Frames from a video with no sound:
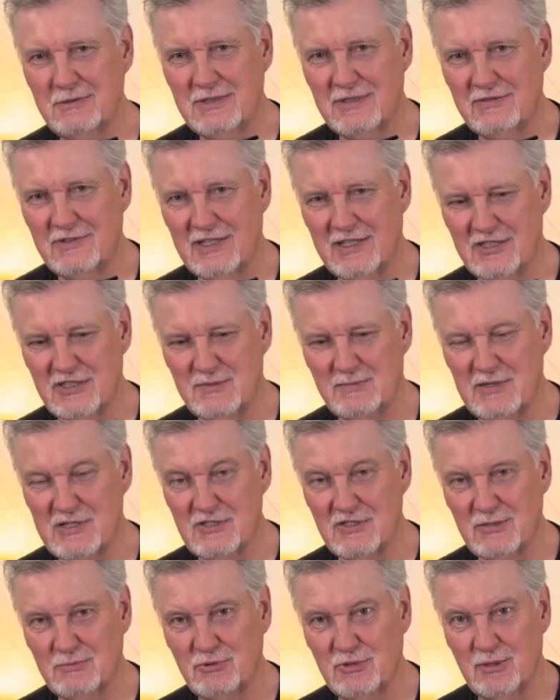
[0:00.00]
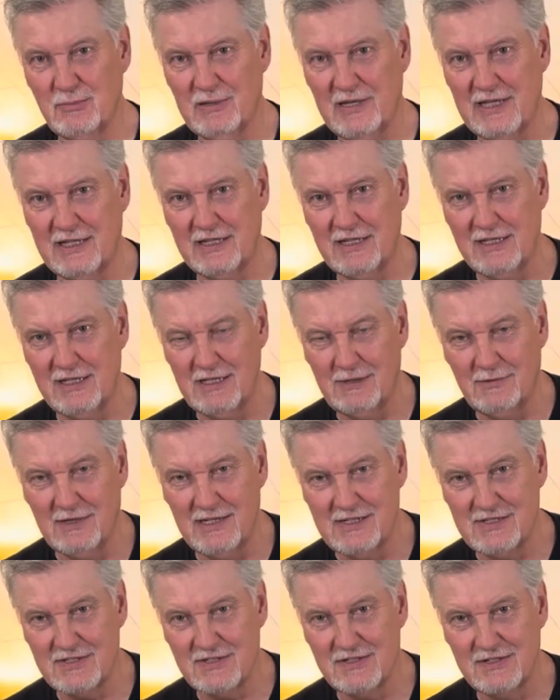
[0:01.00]
have a lot of space to pull back
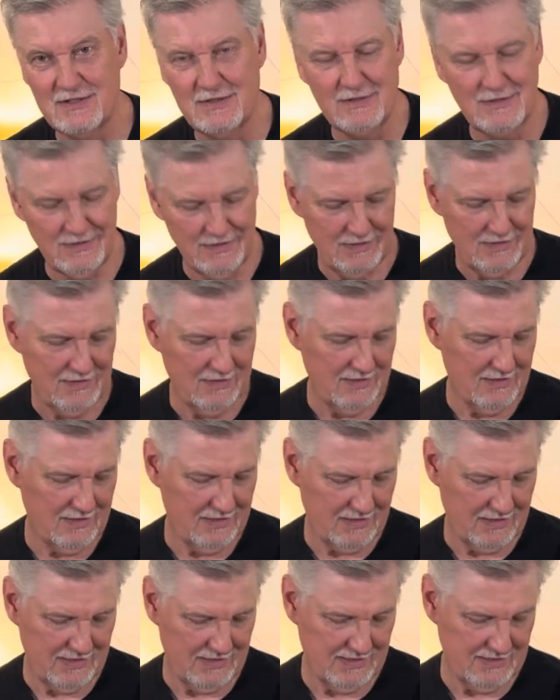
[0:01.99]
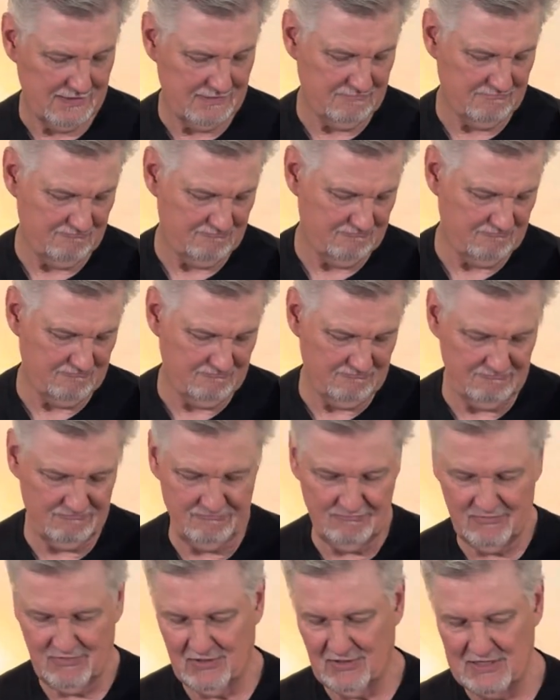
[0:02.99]
anyways. So
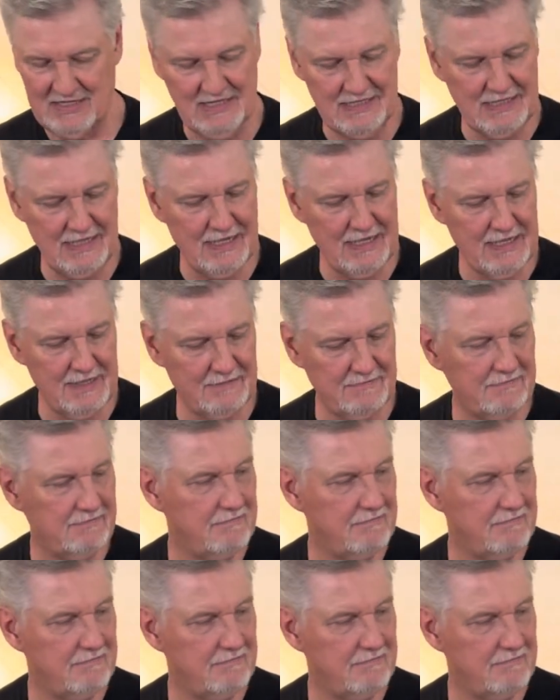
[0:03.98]
I did that.